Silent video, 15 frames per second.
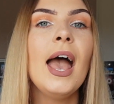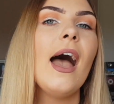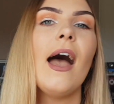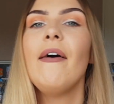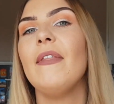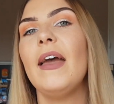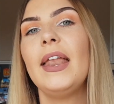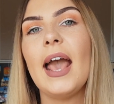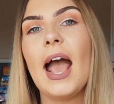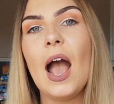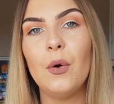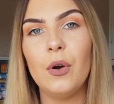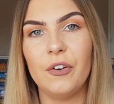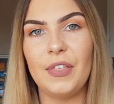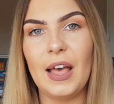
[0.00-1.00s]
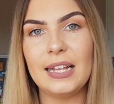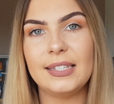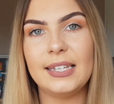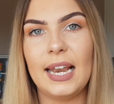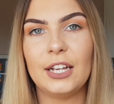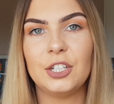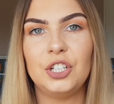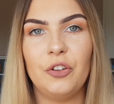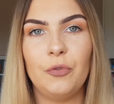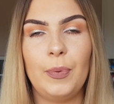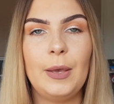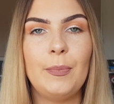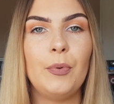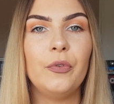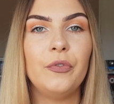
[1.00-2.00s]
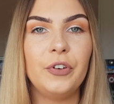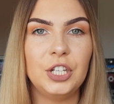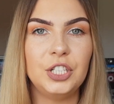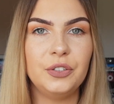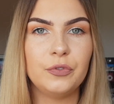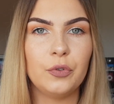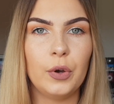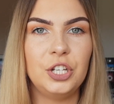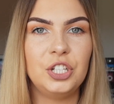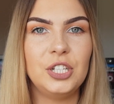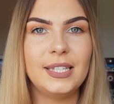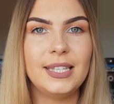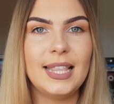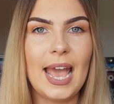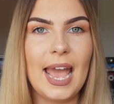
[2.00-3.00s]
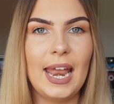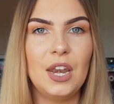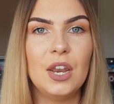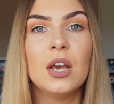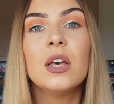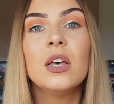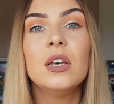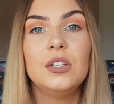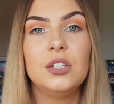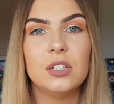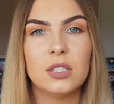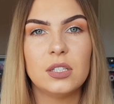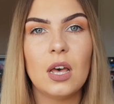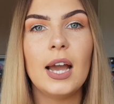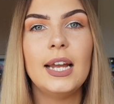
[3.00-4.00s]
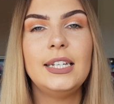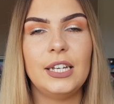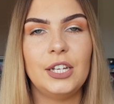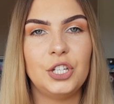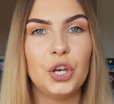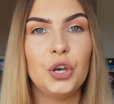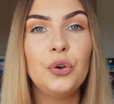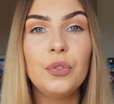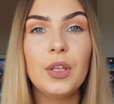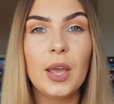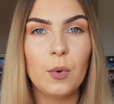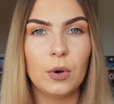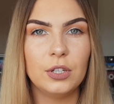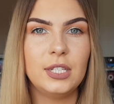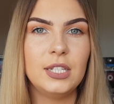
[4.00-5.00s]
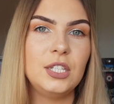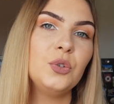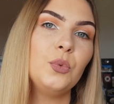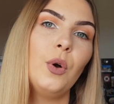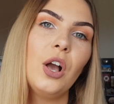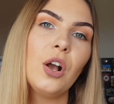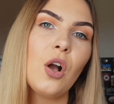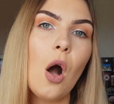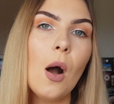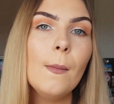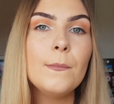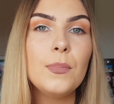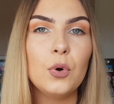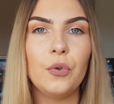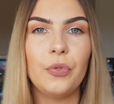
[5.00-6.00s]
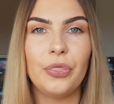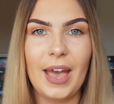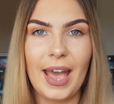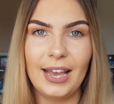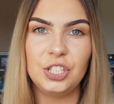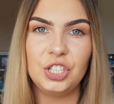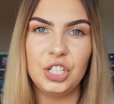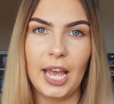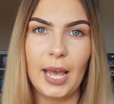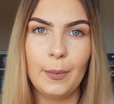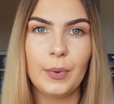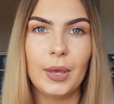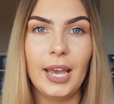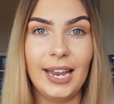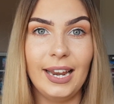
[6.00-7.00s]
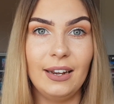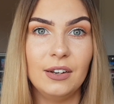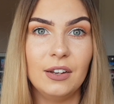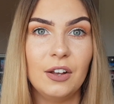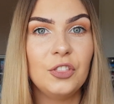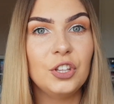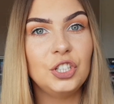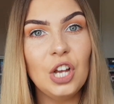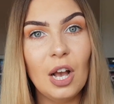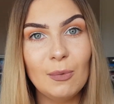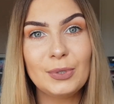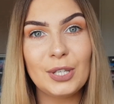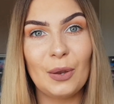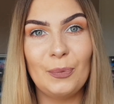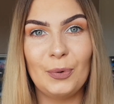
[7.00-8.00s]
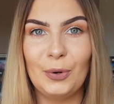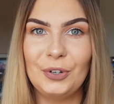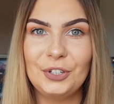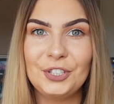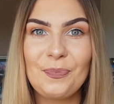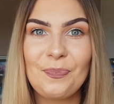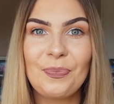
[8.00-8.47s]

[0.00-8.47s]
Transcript: And then out of that selection of people, Virgin Voyages then decided who they wanted to work on board their ship in the shops on board.